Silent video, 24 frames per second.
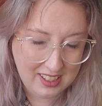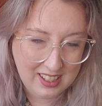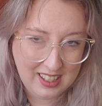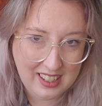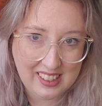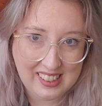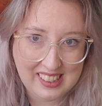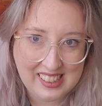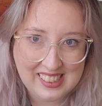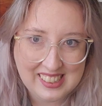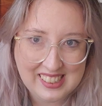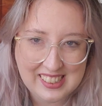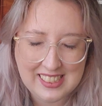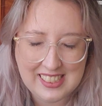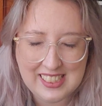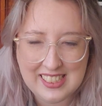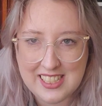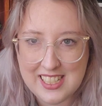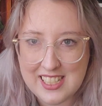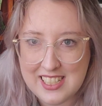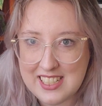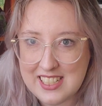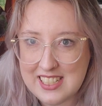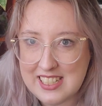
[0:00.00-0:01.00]

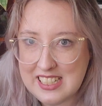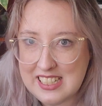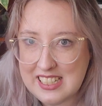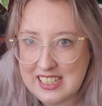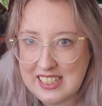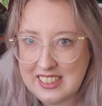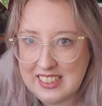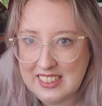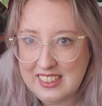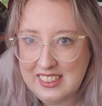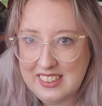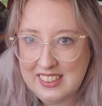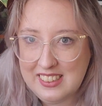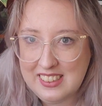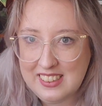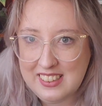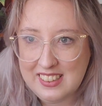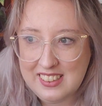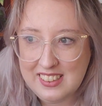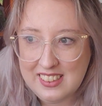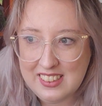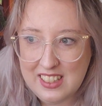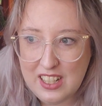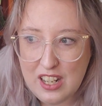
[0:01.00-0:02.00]
The
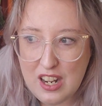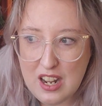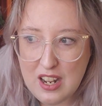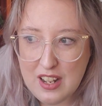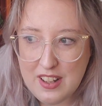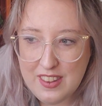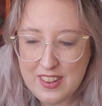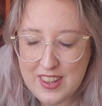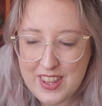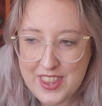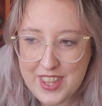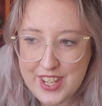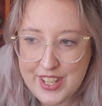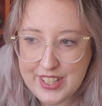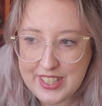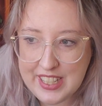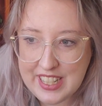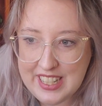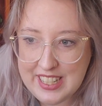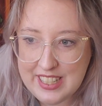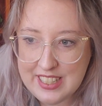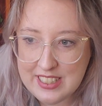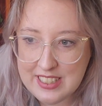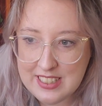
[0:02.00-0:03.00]
thing
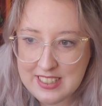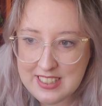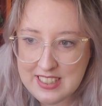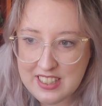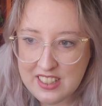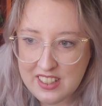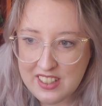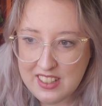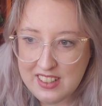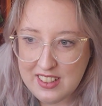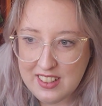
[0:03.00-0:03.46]
is,